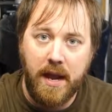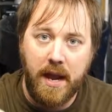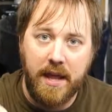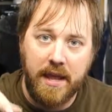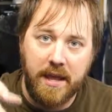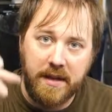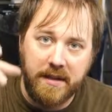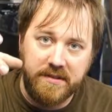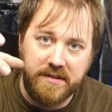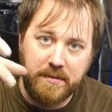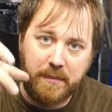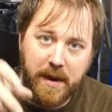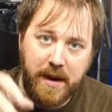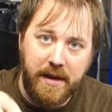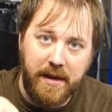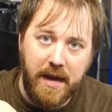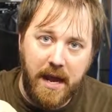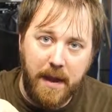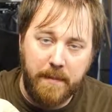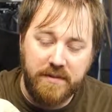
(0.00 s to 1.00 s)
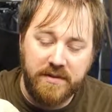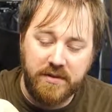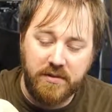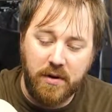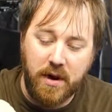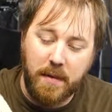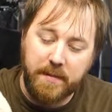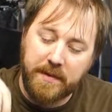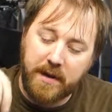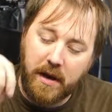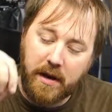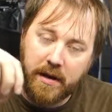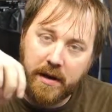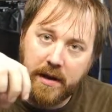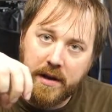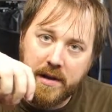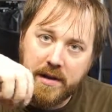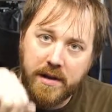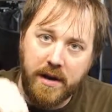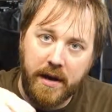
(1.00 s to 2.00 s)
and then as the main cap is dropped on,
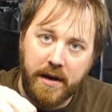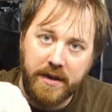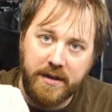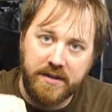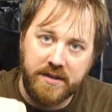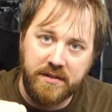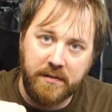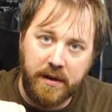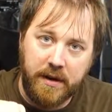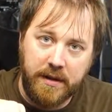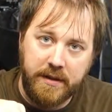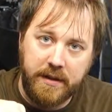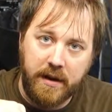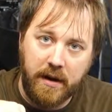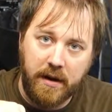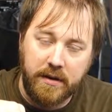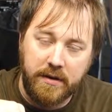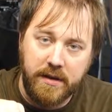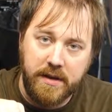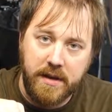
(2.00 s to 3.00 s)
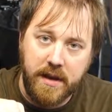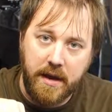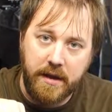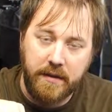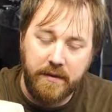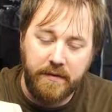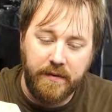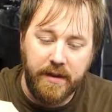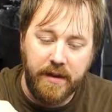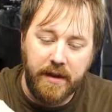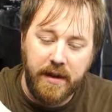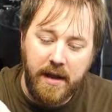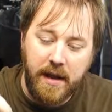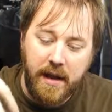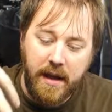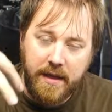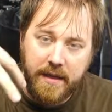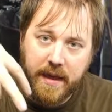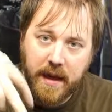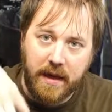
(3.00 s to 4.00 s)
a nut is threaded down onto the end of it.
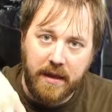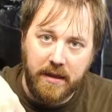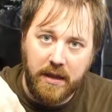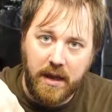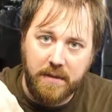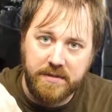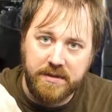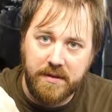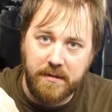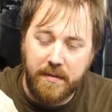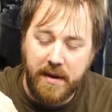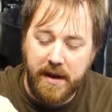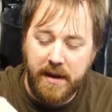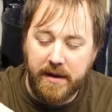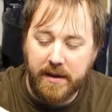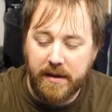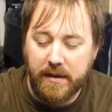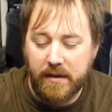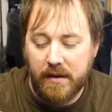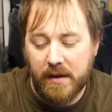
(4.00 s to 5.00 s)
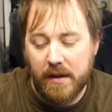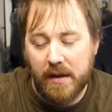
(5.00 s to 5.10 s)
That clamps the main in.